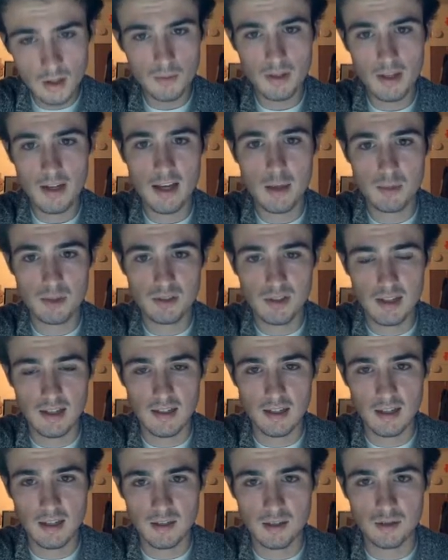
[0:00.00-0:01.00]
When that happens,
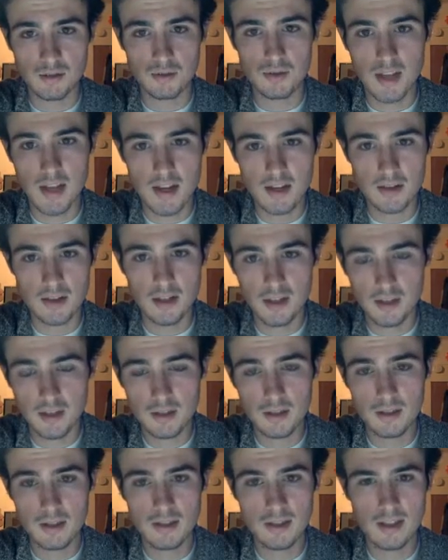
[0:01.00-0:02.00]
I like to take right
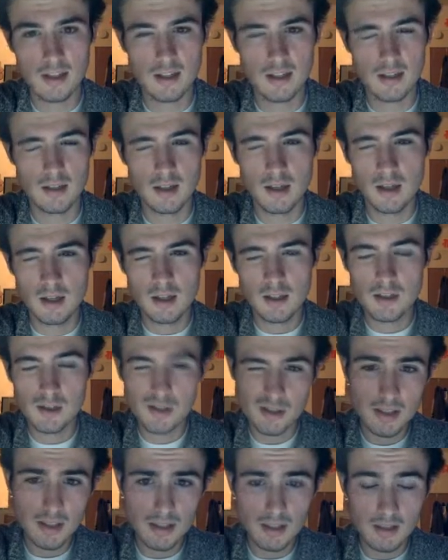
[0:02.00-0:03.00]
here, and then
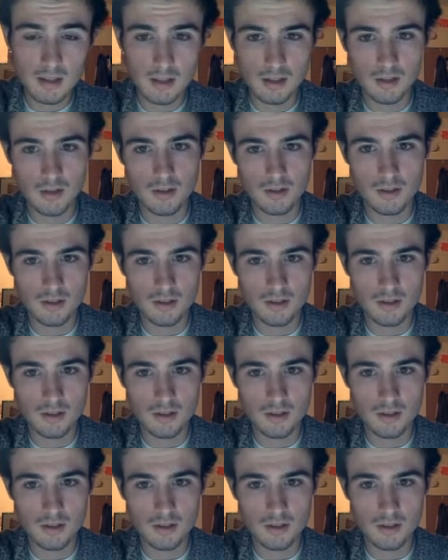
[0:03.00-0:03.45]
usually, you know,